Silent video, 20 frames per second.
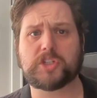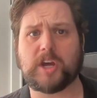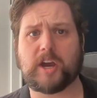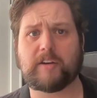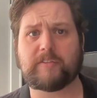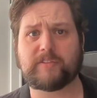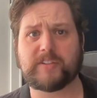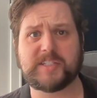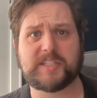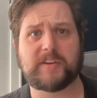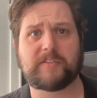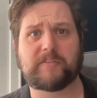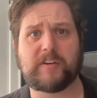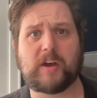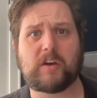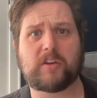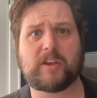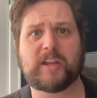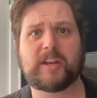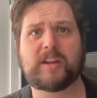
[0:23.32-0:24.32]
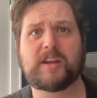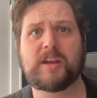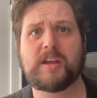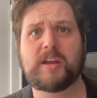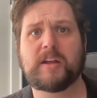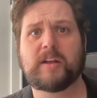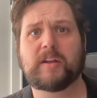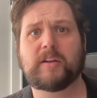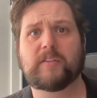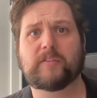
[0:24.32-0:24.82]
off is the Falcon.
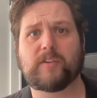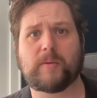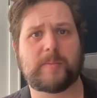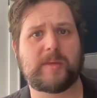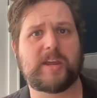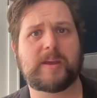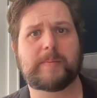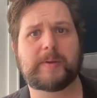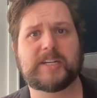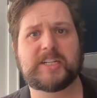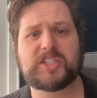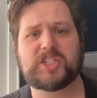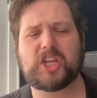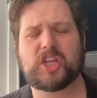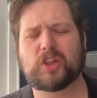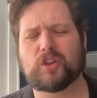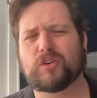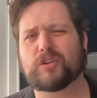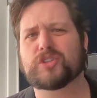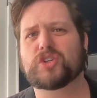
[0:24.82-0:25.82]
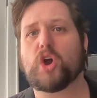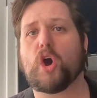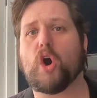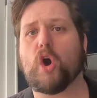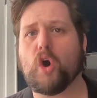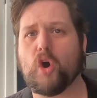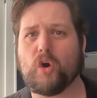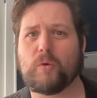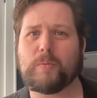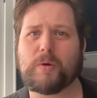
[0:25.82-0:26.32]
From the images, it looks
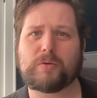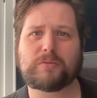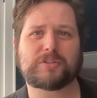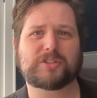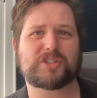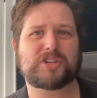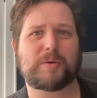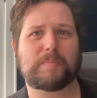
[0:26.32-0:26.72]
almost